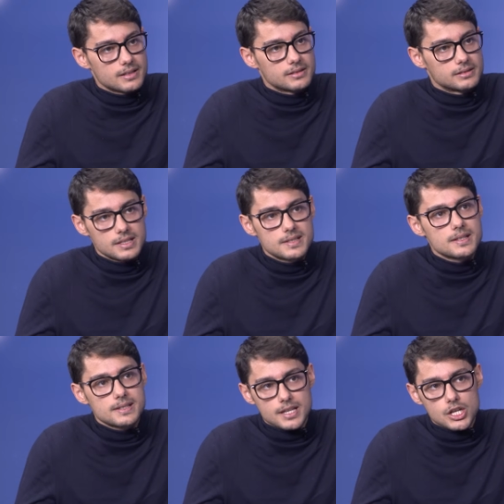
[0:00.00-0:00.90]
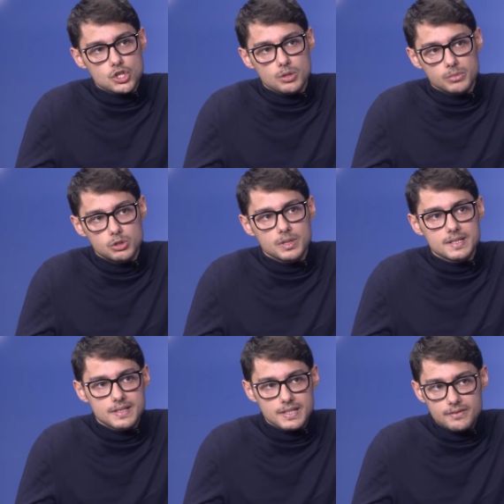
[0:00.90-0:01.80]
this distinction between
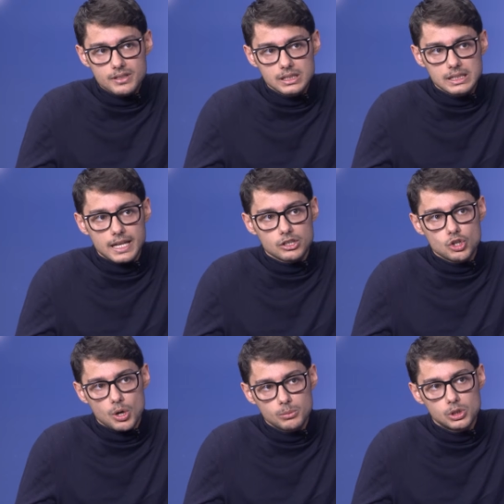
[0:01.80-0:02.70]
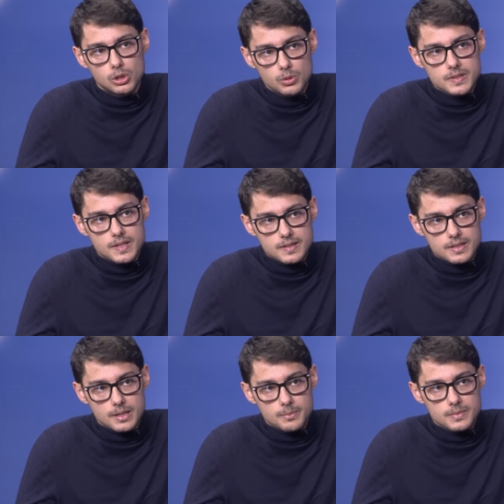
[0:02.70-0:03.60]
civil and common law
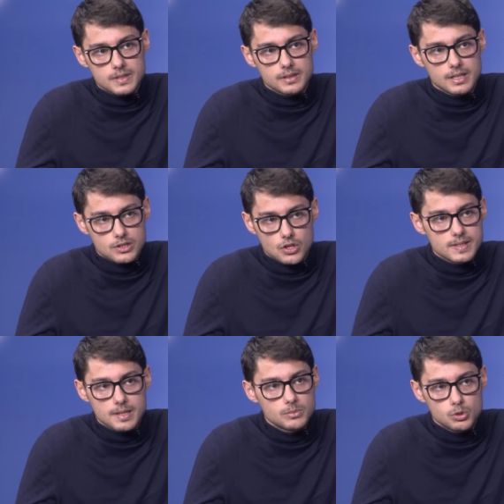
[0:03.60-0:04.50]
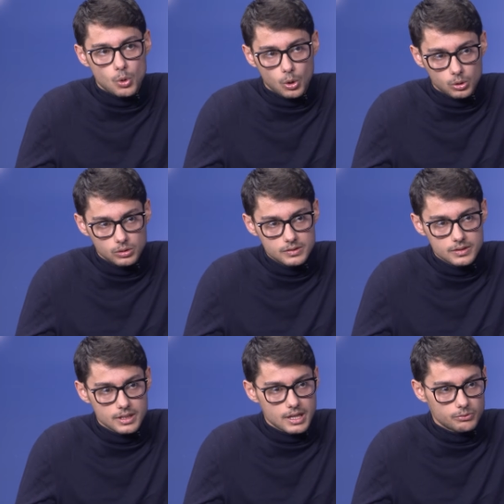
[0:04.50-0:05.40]
systems does not seem too old
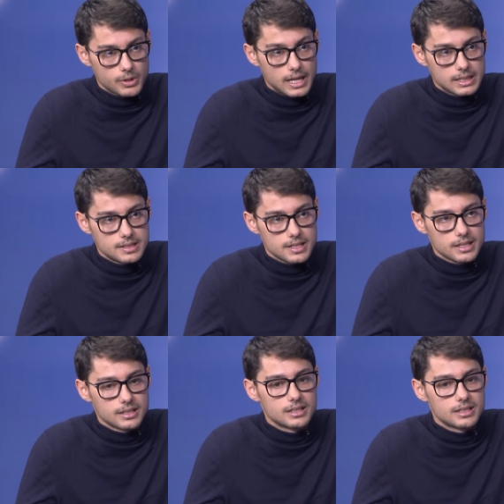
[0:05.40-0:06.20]
in reality,